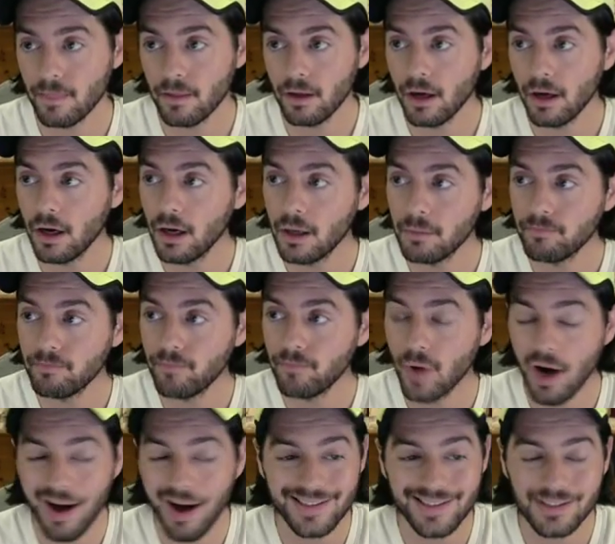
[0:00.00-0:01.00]
um,
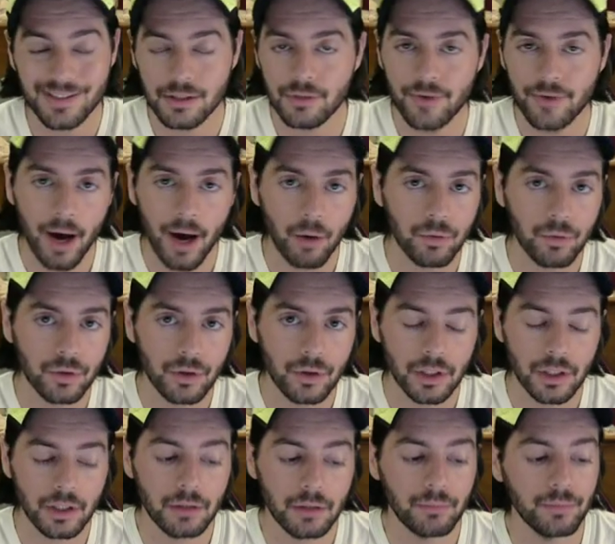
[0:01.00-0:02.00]
positive outlook
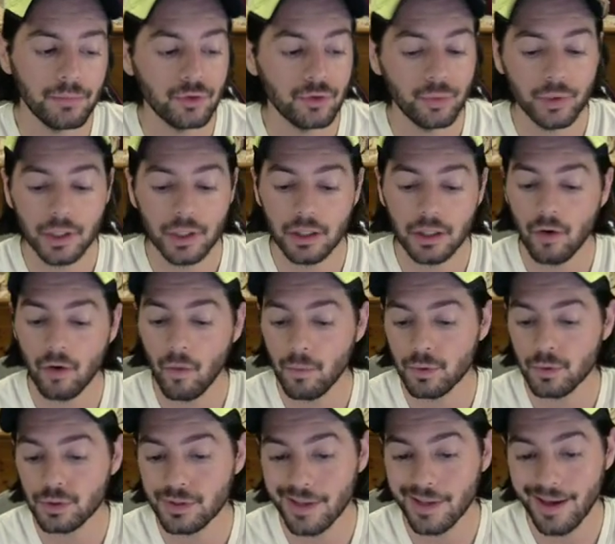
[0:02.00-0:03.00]
between
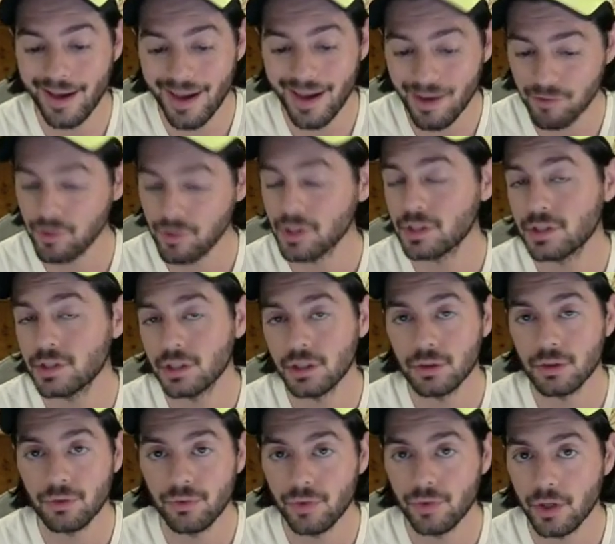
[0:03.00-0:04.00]
almost every
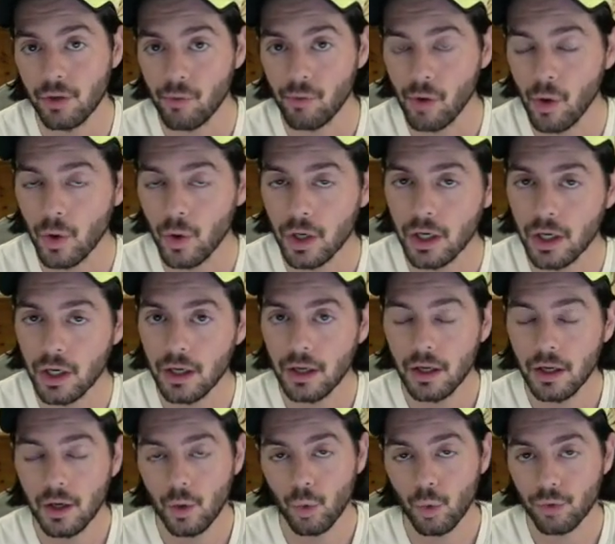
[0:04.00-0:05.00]
single fig grower
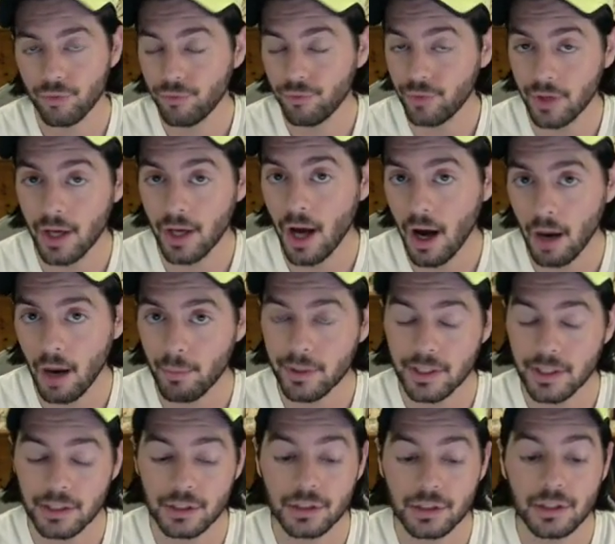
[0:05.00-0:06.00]
or fig
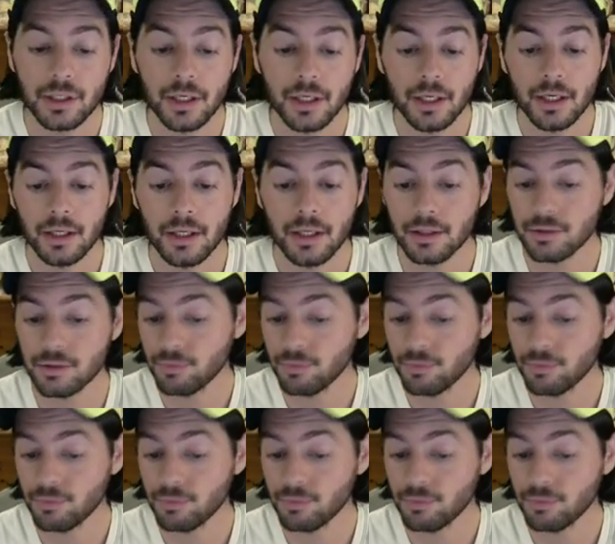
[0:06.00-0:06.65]
hobbyist that's